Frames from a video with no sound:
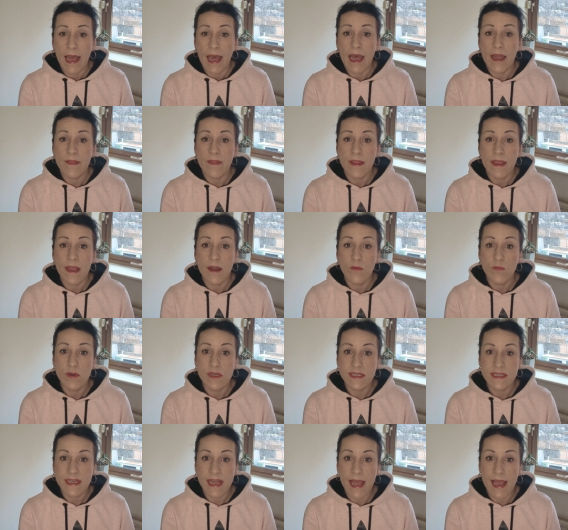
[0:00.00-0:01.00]
and then
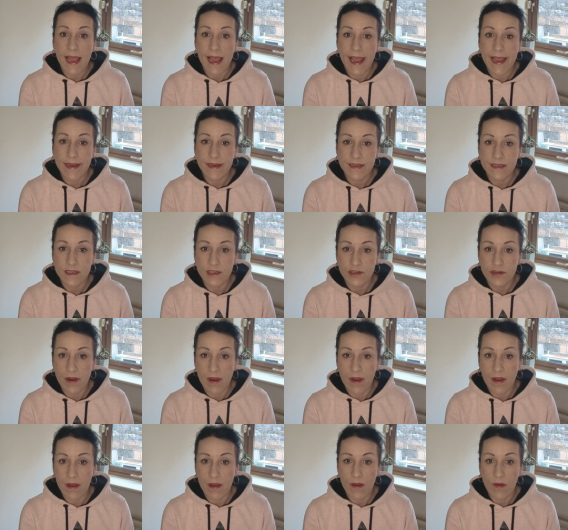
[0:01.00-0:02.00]
with the
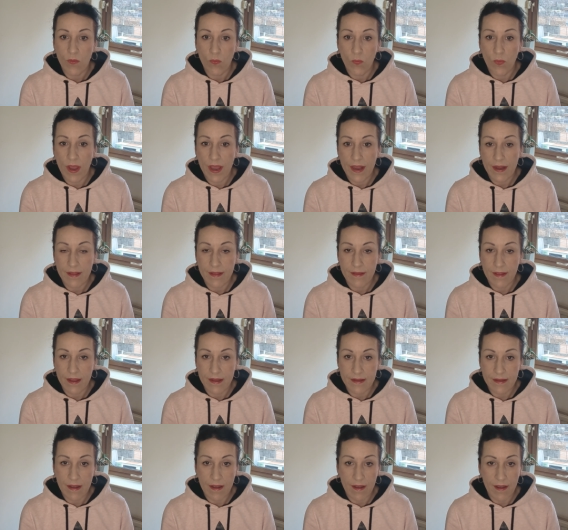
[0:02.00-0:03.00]
extra weight
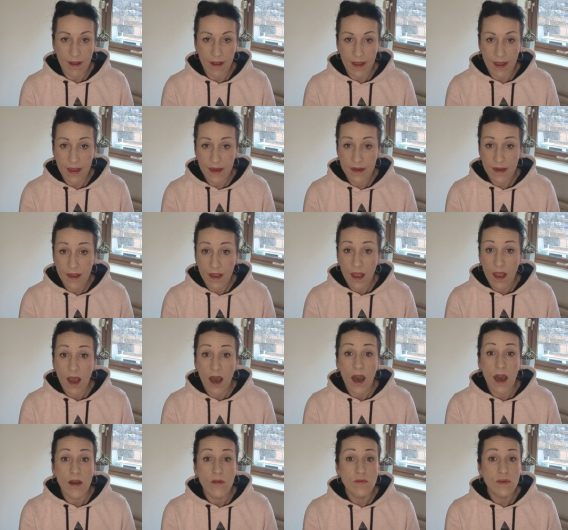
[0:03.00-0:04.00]
that I had,
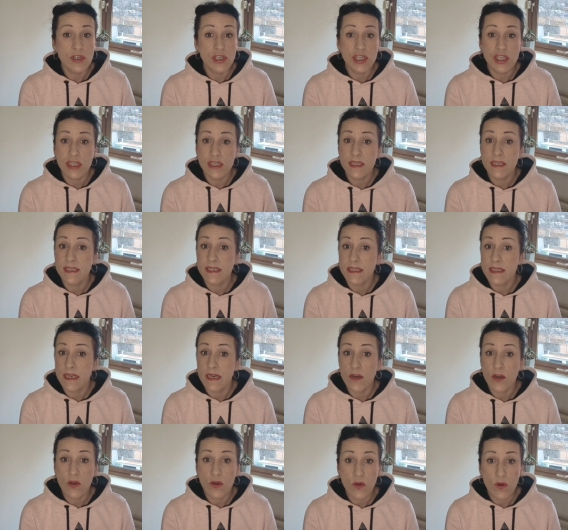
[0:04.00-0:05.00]
I was just
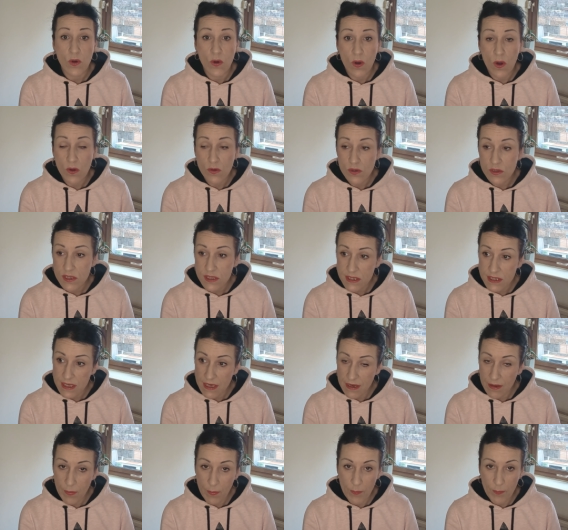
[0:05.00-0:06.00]
in
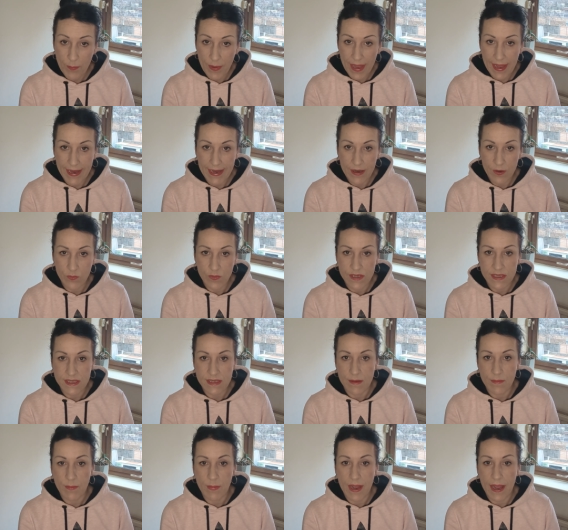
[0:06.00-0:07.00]
constant pain
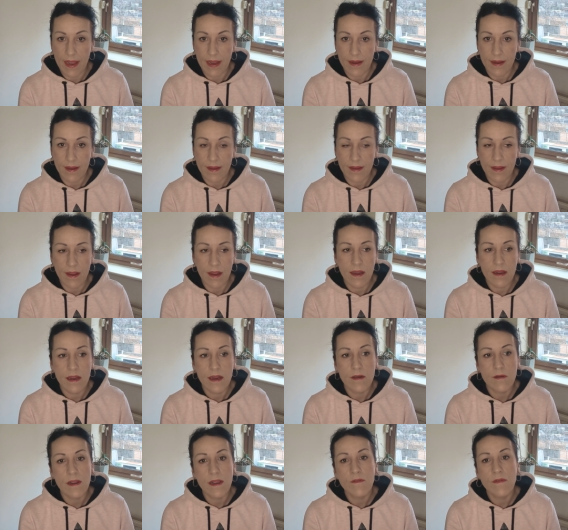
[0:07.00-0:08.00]
with the back. Yeah,
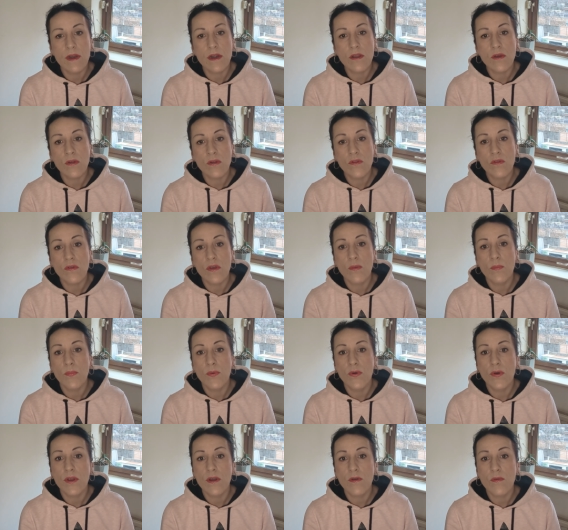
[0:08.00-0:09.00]
it even got to a
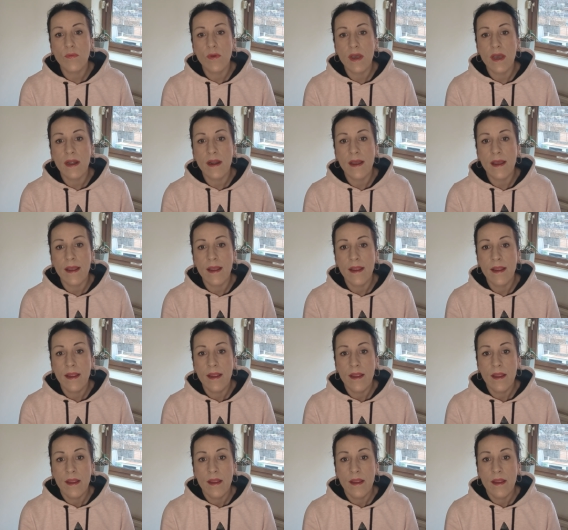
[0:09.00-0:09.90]
point where I